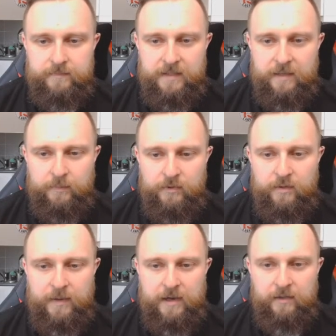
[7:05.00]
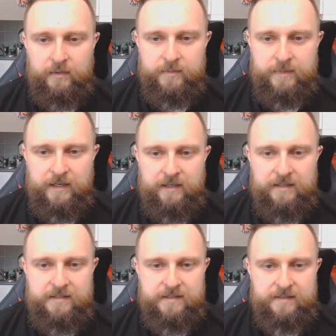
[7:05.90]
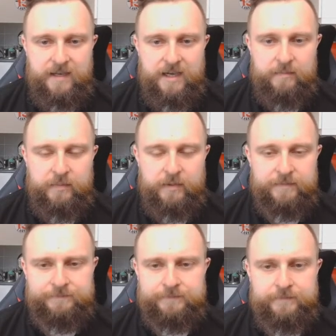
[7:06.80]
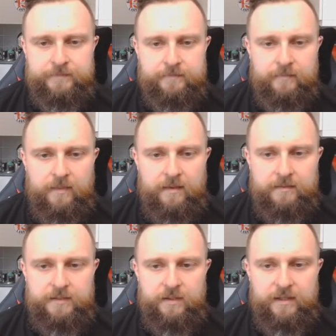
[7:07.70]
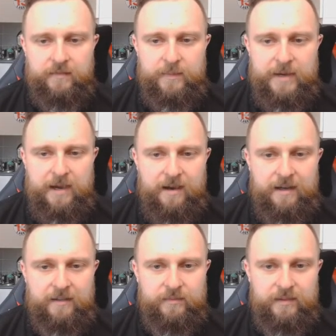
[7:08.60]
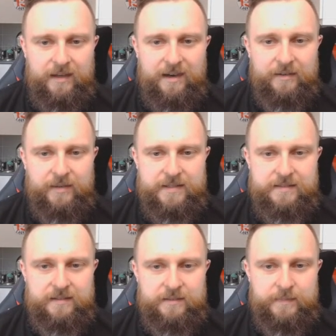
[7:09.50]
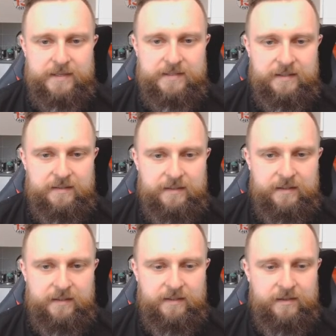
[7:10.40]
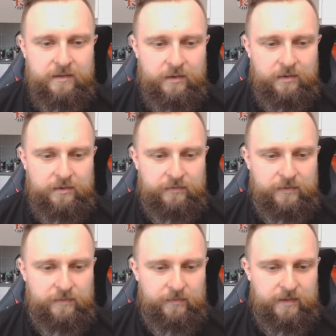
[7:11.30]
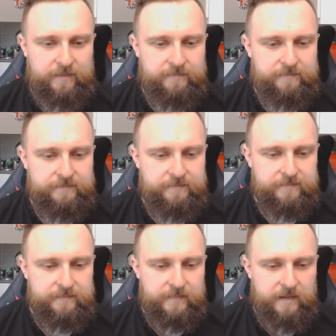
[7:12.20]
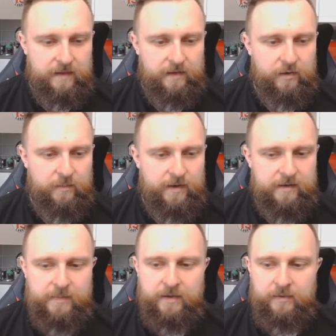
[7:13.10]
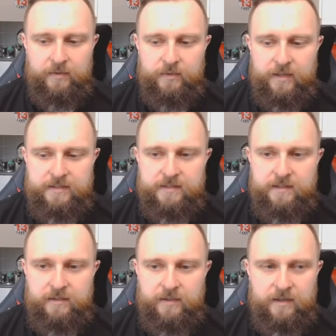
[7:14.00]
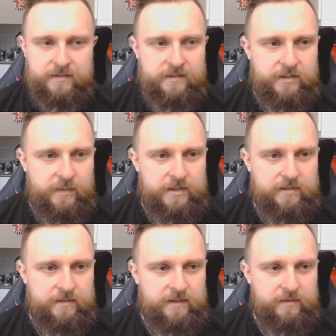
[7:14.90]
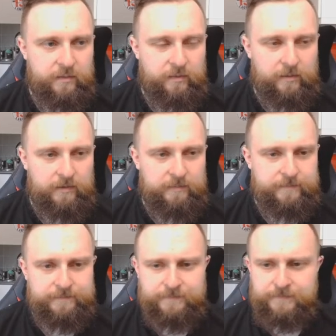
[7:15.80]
Yeah, Bruno Paolo has been getting into this game, but it's not giving him a high rating. It's better than the other front three. I don't mind about Oyuyasi's yellow card situation. That's no problem.